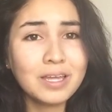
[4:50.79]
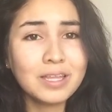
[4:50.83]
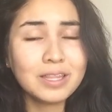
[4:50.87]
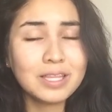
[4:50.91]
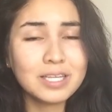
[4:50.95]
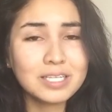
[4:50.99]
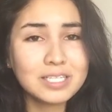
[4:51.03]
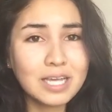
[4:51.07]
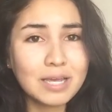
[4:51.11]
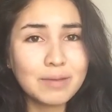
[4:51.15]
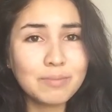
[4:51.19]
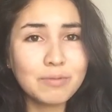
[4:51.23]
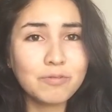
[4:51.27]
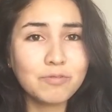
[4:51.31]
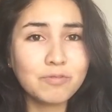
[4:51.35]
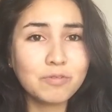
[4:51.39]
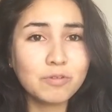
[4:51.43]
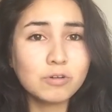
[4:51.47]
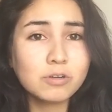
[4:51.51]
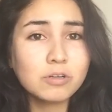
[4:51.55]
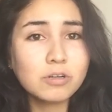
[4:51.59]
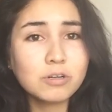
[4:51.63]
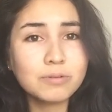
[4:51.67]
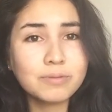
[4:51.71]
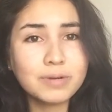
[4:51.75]
the day
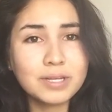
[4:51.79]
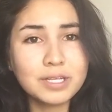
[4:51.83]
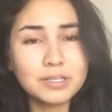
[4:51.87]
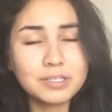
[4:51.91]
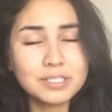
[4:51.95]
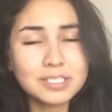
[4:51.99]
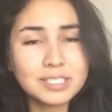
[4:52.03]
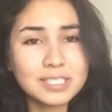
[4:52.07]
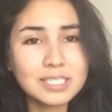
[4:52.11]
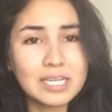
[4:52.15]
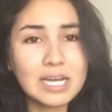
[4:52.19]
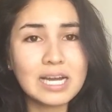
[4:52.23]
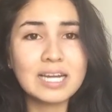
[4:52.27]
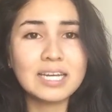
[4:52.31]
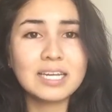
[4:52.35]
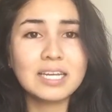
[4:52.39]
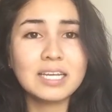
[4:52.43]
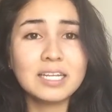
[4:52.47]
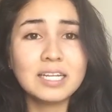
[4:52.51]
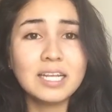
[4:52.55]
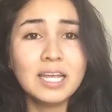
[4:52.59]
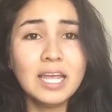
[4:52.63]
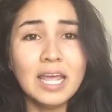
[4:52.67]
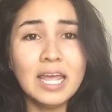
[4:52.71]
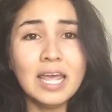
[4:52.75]
before or when you
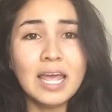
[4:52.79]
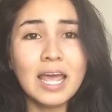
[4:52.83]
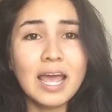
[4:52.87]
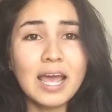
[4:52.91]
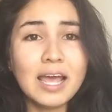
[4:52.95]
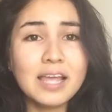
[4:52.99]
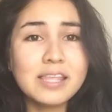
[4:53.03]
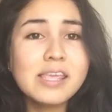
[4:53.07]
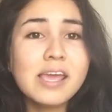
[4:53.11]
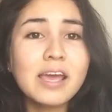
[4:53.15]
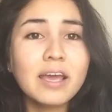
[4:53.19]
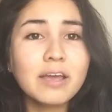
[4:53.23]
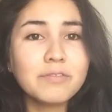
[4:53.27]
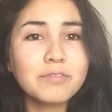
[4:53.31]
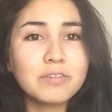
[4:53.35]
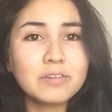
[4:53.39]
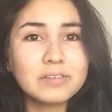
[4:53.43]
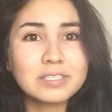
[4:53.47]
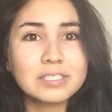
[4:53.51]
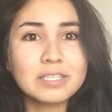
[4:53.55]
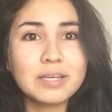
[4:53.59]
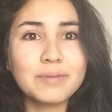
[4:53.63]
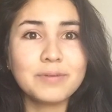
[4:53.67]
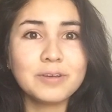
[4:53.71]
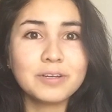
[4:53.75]
started. And yeah, if you're
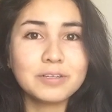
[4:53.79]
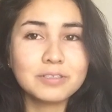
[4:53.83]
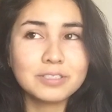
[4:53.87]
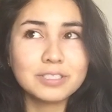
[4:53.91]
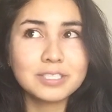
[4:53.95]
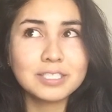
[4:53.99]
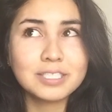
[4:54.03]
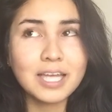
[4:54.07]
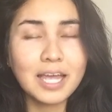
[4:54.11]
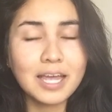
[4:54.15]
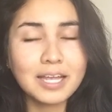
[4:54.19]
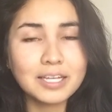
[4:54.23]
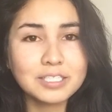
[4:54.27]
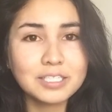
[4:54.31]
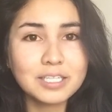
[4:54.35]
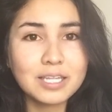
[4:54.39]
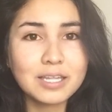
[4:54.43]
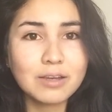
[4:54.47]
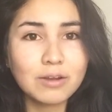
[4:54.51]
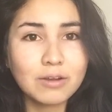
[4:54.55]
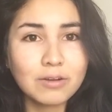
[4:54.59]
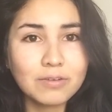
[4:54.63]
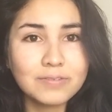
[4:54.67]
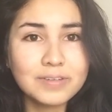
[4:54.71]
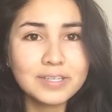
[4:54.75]
stepping on stage,
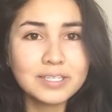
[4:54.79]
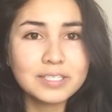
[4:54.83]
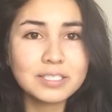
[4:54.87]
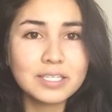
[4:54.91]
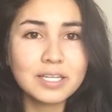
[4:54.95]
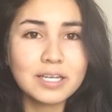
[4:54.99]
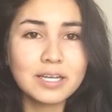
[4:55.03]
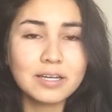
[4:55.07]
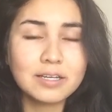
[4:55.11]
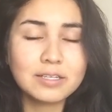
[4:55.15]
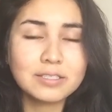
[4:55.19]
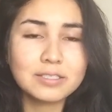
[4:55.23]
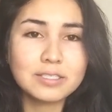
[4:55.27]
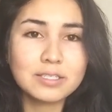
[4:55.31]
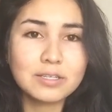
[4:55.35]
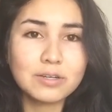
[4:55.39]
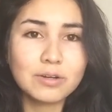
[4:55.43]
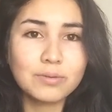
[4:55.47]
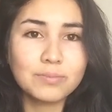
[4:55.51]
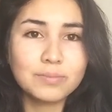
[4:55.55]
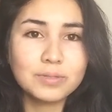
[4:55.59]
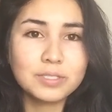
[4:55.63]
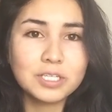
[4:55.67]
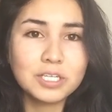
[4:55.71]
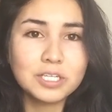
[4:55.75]
then obviously it's a
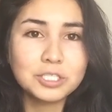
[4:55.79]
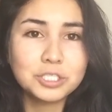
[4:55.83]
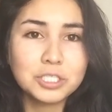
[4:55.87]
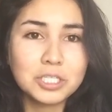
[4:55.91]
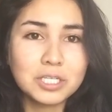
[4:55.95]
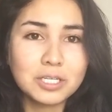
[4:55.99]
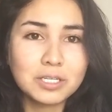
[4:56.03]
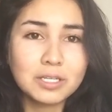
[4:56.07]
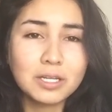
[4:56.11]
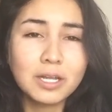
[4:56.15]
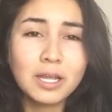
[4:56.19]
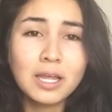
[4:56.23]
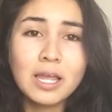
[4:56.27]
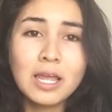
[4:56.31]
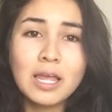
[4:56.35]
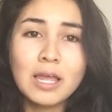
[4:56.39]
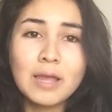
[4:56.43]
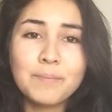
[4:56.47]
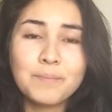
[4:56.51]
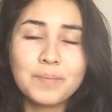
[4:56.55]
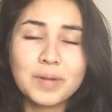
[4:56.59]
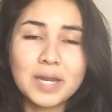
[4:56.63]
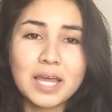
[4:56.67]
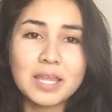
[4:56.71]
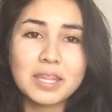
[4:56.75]
competition,
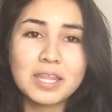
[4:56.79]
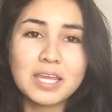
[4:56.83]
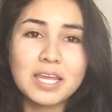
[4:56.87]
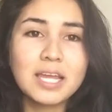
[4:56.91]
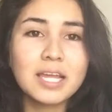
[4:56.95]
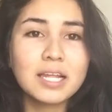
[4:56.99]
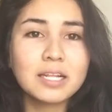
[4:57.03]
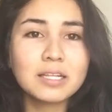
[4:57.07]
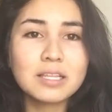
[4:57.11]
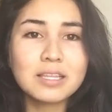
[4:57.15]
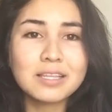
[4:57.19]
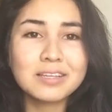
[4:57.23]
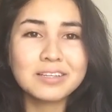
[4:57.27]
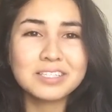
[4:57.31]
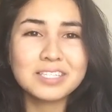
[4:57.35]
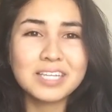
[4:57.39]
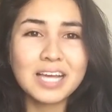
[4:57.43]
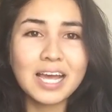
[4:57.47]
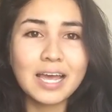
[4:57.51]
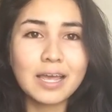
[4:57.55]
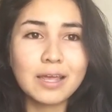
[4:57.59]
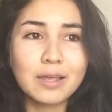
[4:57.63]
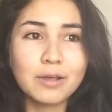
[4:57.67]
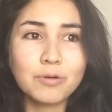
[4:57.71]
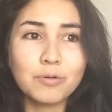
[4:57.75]
But at the end of the
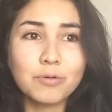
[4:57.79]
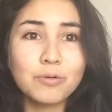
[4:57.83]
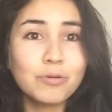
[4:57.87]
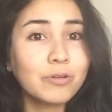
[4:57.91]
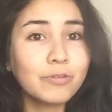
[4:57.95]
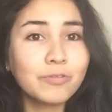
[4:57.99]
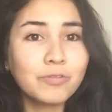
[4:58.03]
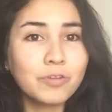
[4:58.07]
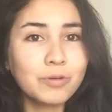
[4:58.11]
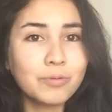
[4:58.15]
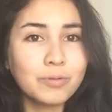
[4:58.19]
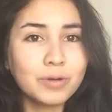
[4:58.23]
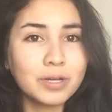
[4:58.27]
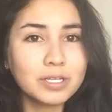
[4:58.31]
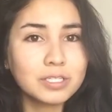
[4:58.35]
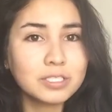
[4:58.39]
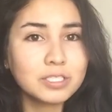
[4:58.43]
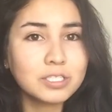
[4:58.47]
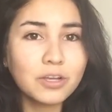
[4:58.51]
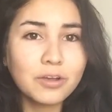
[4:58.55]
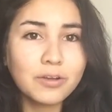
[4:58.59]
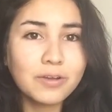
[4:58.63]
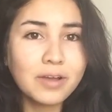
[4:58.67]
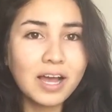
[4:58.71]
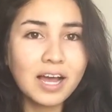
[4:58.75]
day, all of you worked
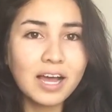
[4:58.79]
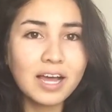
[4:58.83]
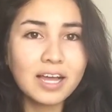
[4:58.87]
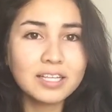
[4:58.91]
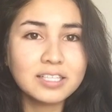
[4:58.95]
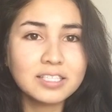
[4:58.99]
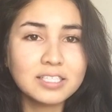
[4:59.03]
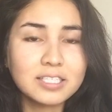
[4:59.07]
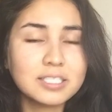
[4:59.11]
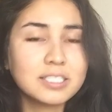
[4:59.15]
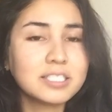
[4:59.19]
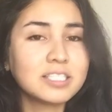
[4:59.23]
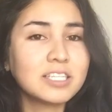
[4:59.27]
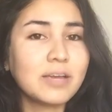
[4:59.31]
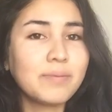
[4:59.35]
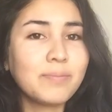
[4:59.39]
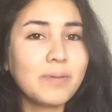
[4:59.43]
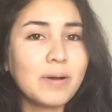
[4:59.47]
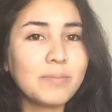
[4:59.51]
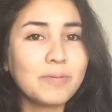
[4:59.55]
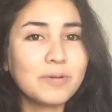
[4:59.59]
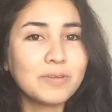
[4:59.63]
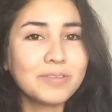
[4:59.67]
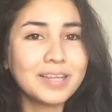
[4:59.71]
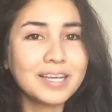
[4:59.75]
so hard to step
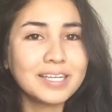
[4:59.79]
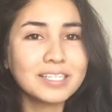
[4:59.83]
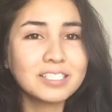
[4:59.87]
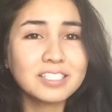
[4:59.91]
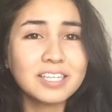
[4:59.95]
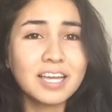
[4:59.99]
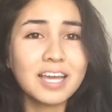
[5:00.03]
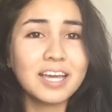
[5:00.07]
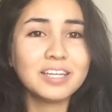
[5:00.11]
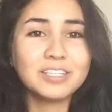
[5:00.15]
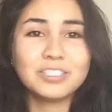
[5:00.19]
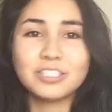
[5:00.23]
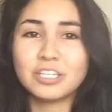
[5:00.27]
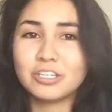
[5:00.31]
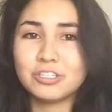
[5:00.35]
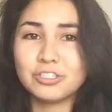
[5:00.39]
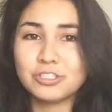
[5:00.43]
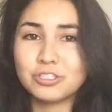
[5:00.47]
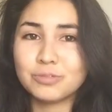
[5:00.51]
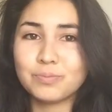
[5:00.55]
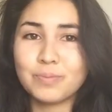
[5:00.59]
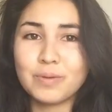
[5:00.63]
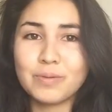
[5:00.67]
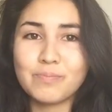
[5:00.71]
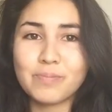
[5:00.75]
up on that stage, and you
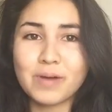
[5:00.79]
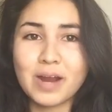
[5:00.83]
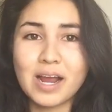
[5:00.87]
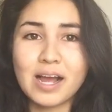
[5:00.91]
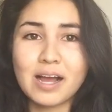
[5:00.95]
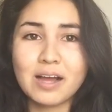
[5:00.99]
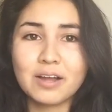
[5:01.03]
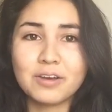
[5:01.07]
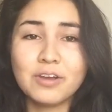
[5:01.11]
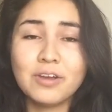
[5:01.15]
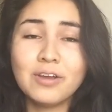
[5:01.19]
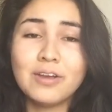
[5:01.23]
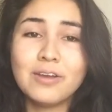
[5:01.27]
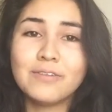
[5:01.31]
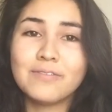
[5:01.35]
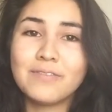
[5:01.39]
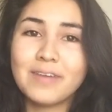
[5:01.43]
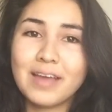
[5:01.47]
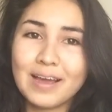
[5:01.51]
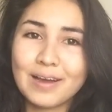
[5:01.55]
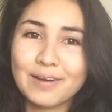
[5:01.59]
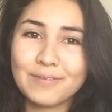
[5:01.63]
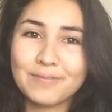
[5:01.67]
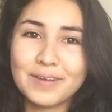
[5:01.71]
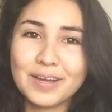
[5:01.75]
should be proud
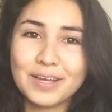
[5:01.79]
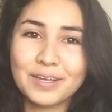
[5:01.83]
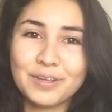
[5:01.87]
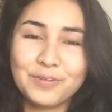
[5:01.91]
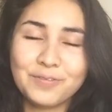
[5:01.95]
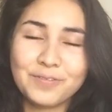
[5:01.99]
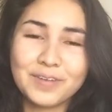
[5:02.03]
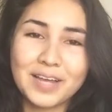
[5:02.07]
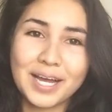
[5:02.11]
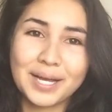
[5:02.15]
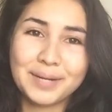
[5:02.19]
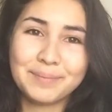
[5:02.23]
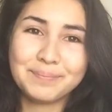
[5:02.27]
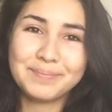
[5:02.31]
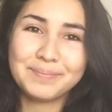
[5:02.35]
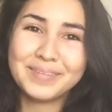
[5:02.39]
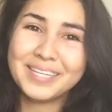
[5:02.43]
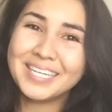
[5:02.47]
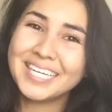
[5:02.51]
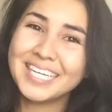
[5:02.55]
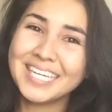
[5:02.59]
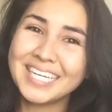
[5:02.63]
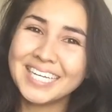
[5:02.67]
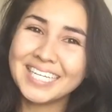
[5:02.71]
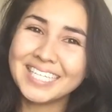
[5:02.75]
how far you've come.
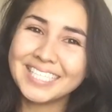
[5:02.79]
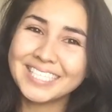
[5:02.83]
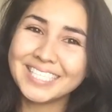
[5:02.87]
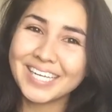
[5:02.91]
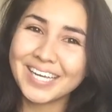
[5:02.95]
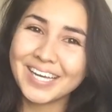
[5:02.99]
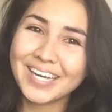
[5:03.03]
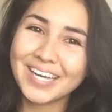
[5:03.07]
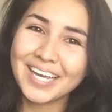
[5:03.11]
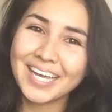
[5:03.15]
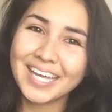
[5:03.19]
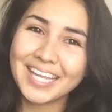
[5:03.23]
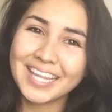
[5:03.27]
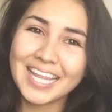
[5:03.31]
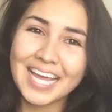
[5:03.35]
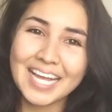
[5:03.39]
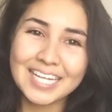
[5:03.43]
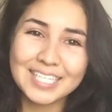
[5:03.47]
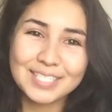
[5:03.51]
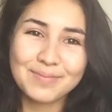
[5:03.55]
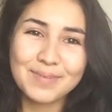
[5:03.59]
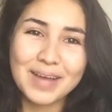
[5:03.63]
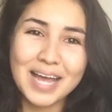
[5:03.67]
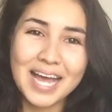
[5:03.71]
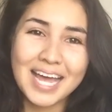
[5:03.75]
So
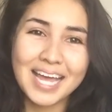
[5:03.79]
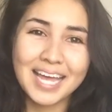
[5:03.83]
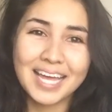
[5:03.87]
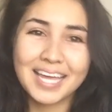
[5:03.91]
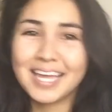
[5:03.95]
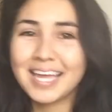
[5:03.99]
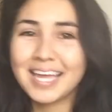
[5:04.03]
that's my,